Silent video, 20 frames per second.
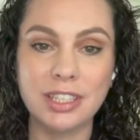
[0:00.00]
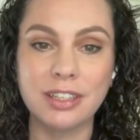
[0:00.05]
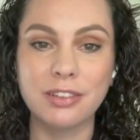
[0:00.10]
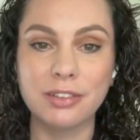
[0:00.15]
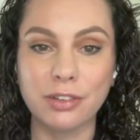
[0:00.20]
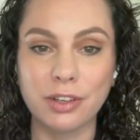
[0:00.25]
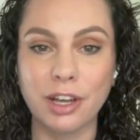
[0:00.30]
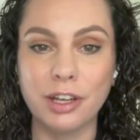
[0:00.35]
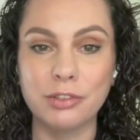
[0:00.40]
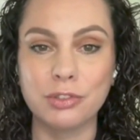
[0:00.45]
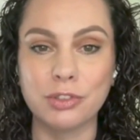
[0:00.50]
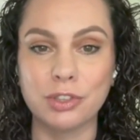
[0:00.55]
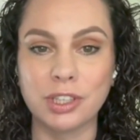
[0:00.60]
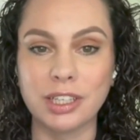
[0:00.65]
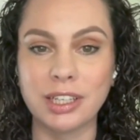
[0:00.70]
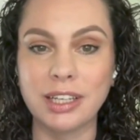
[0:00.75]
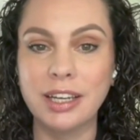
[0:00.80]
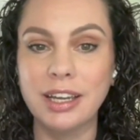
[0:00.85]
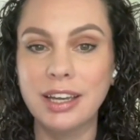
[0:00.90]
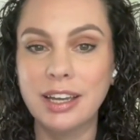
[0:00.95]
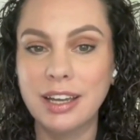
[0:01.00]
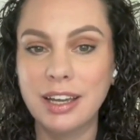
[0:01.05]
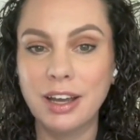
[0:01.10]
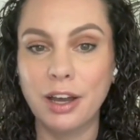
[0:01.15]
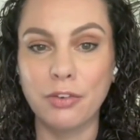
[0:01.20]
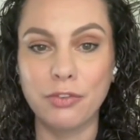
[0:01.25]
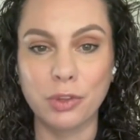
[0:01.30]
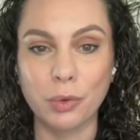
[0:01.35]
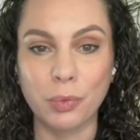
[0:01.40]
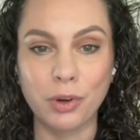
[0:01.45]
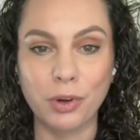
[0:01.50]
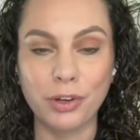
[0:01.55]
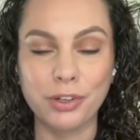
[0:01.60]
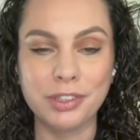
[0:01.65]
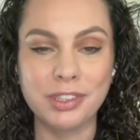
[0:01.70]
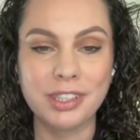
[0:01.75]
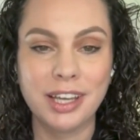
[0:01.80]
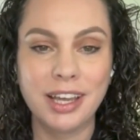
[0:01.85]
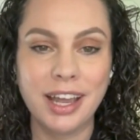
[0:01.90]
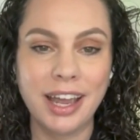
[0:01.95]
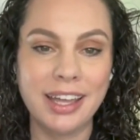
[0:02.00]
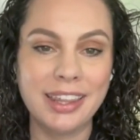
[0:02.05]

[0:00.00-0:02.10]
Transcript: single country of the world.